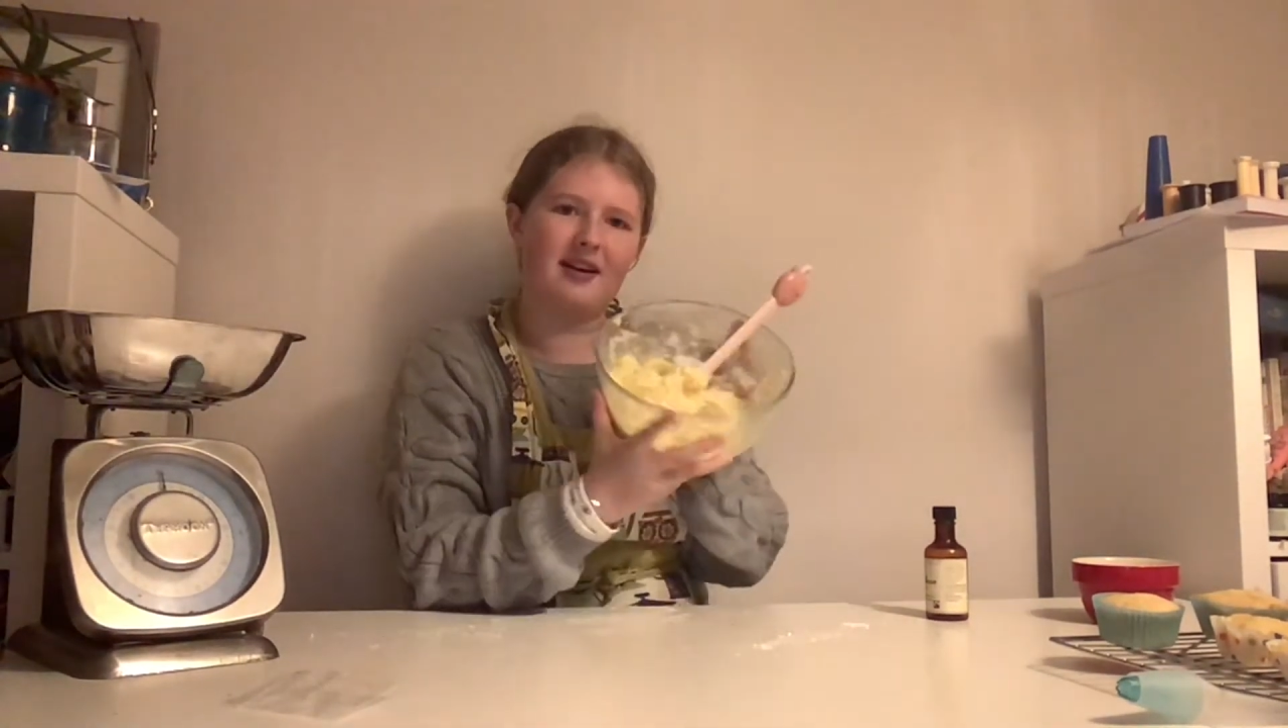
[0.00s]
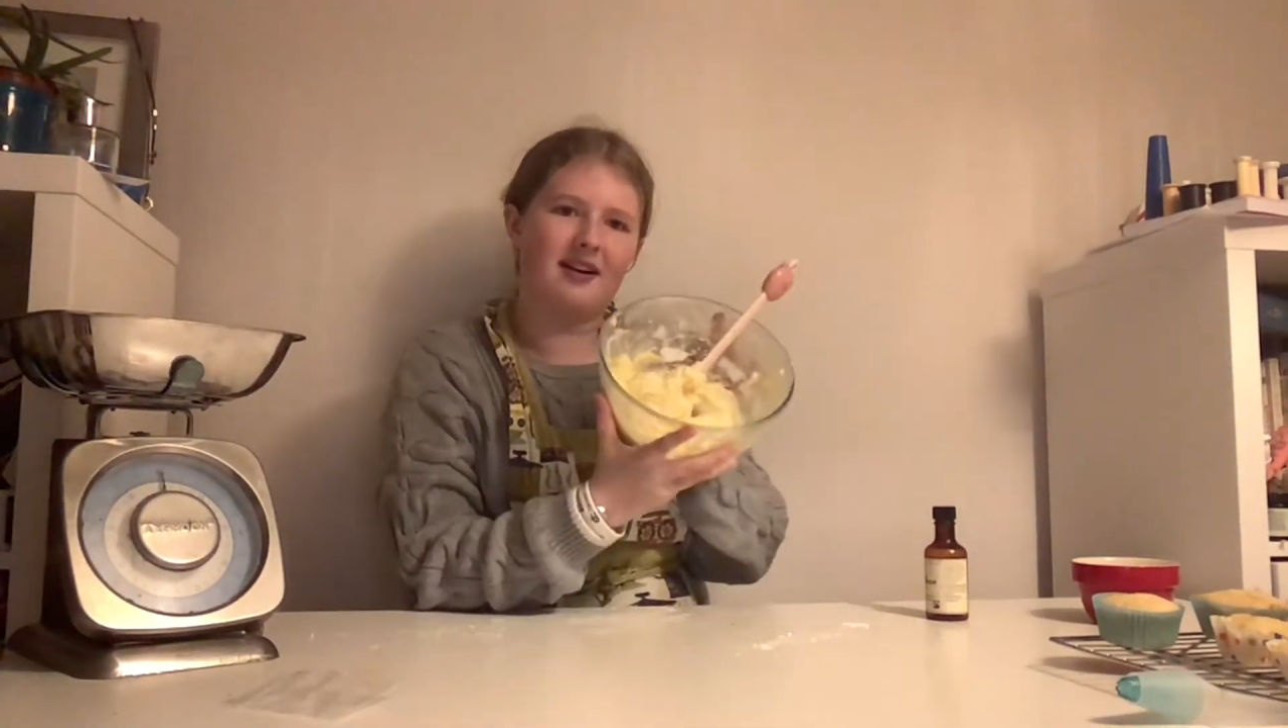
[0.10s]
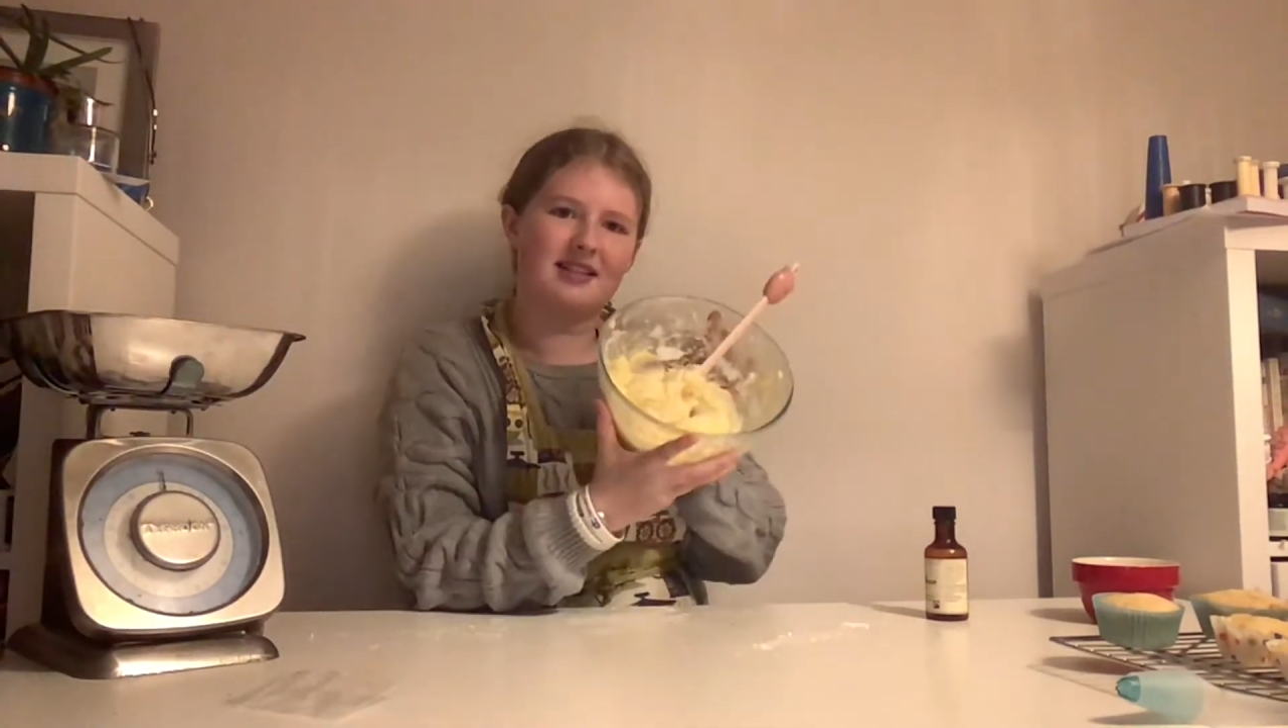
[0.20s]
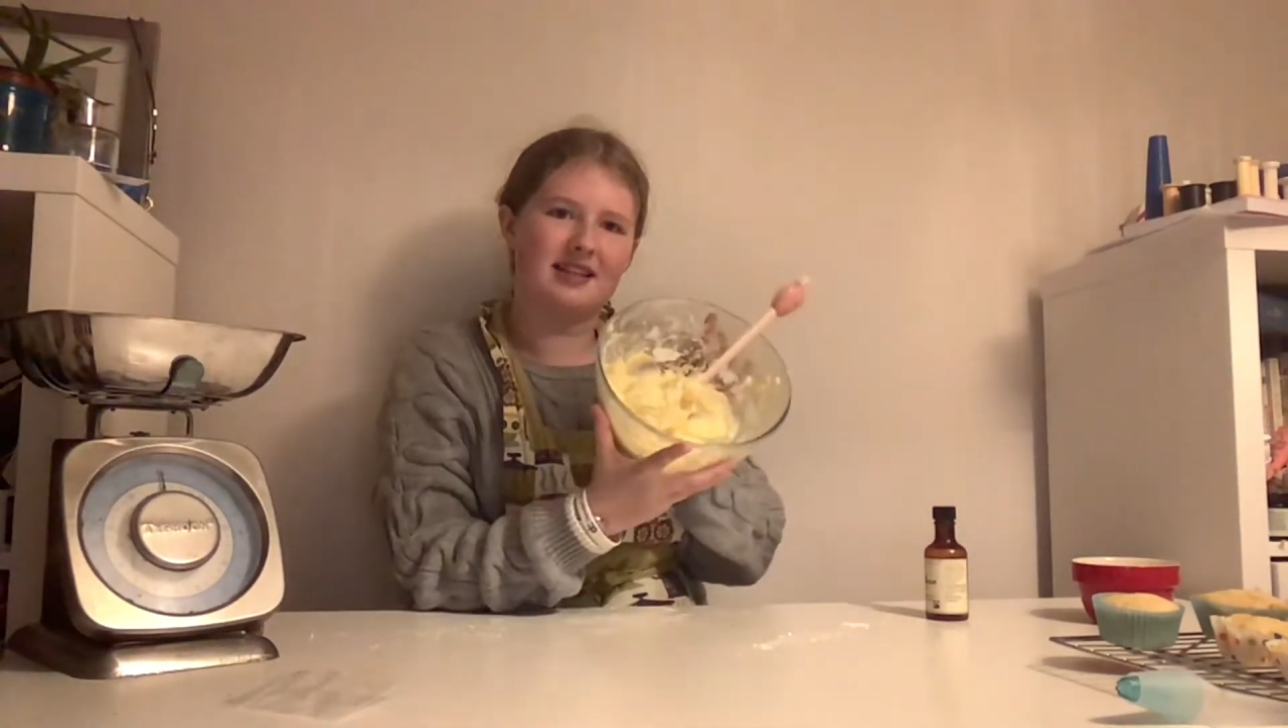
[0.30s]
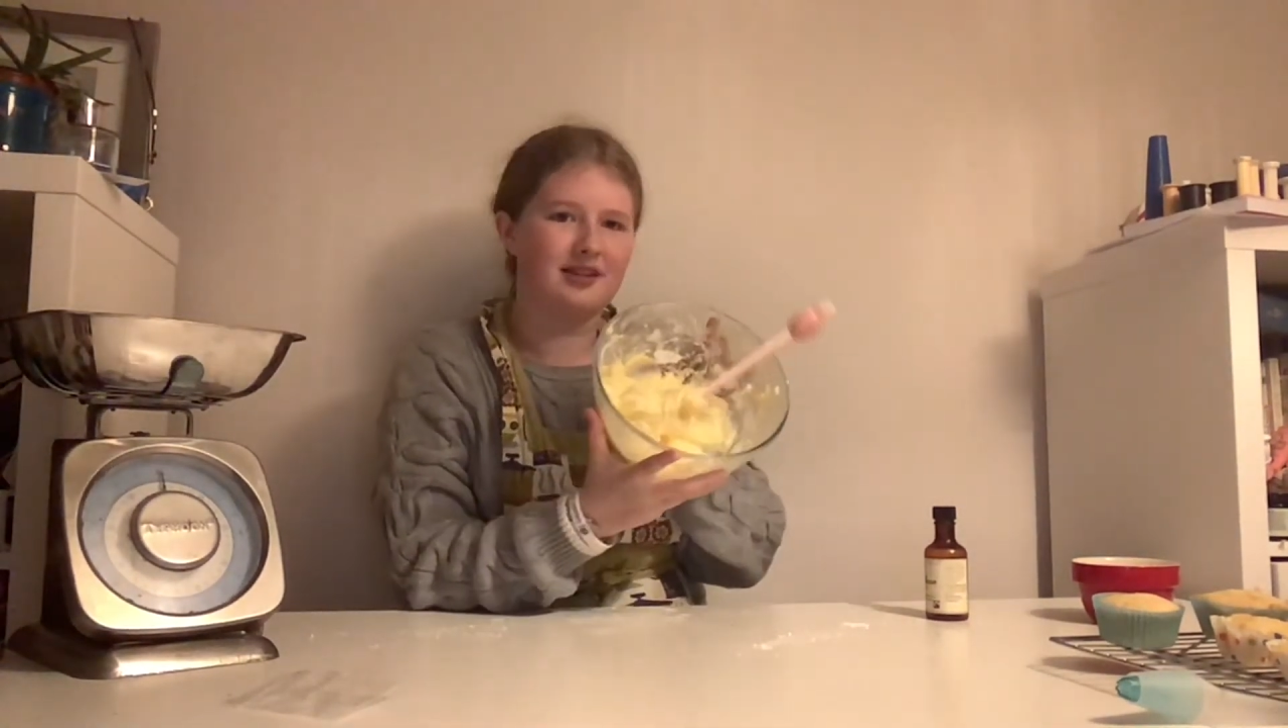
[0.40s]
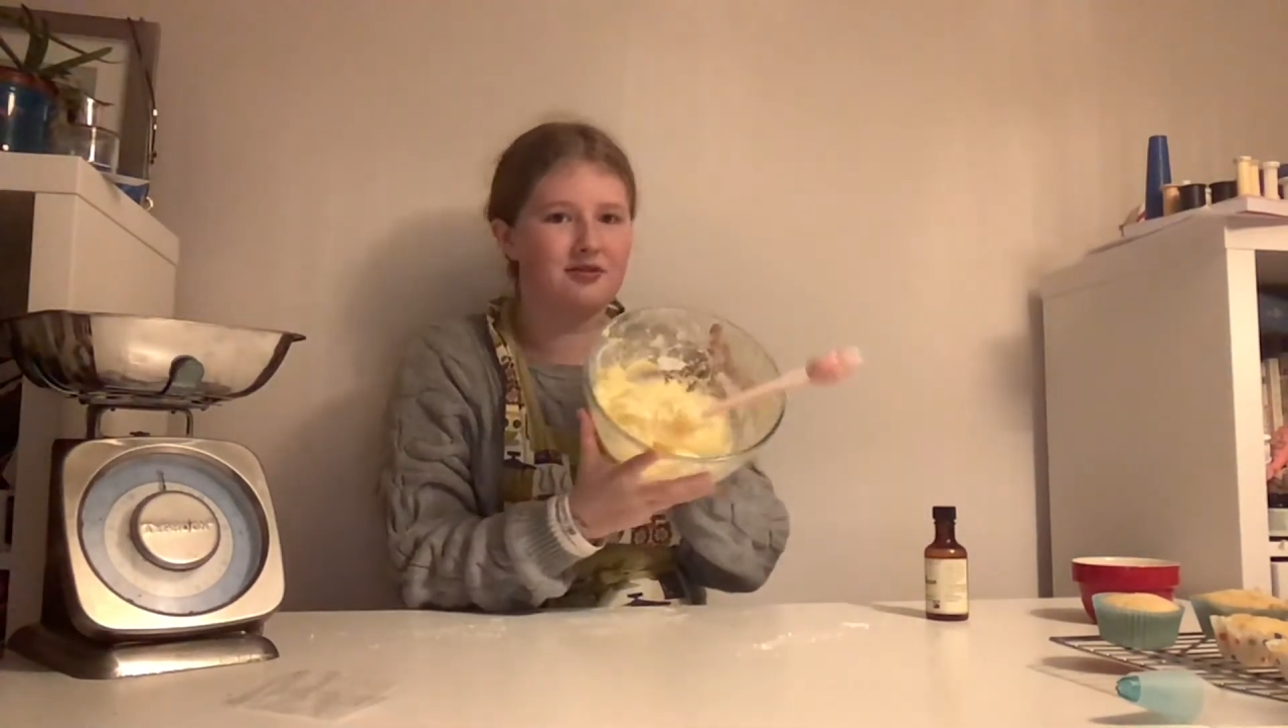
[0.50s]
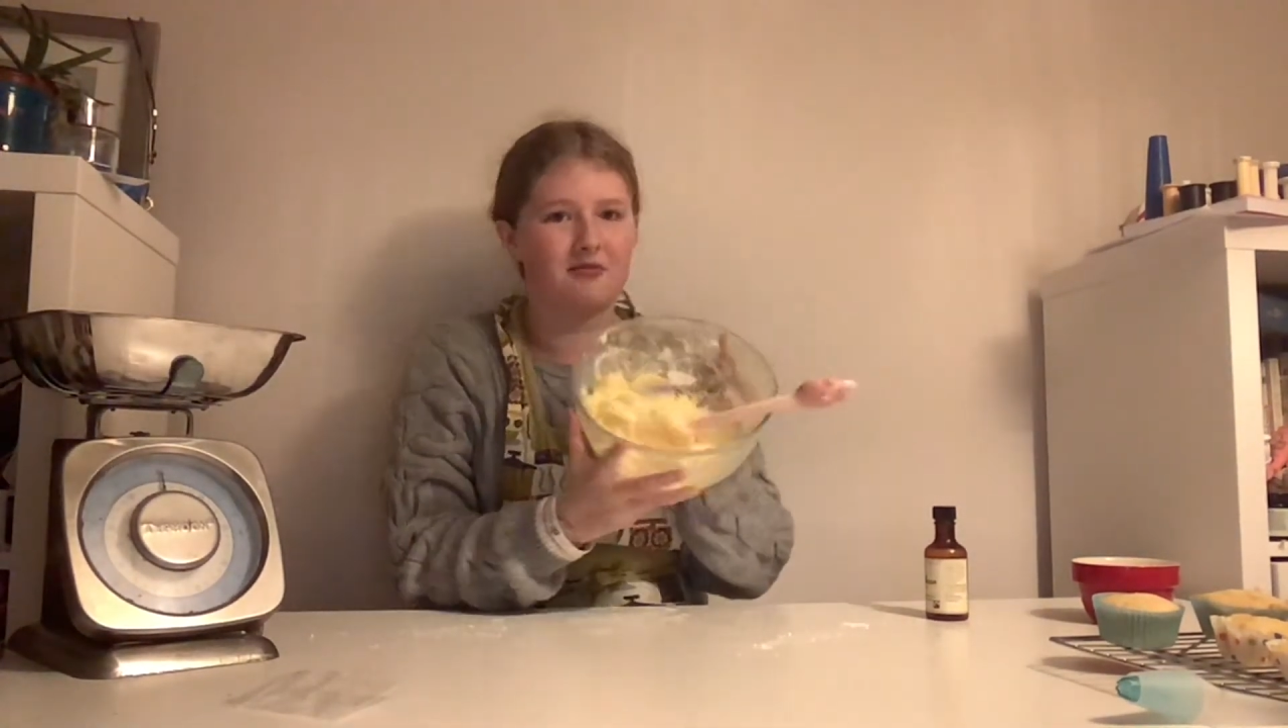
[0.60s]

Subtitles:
icing is all